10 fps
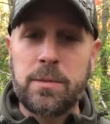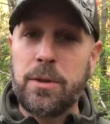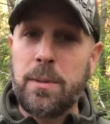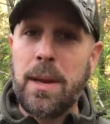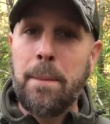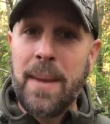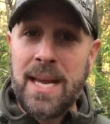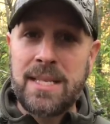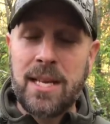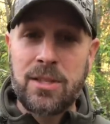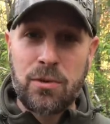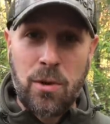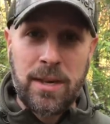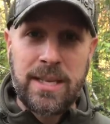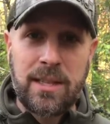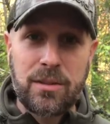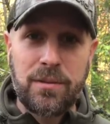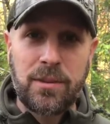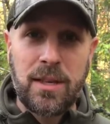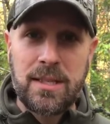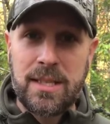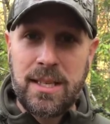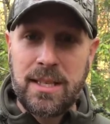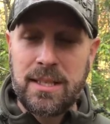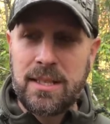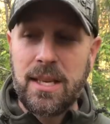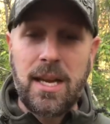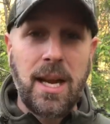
but you'd be amazed how strong dental floss is.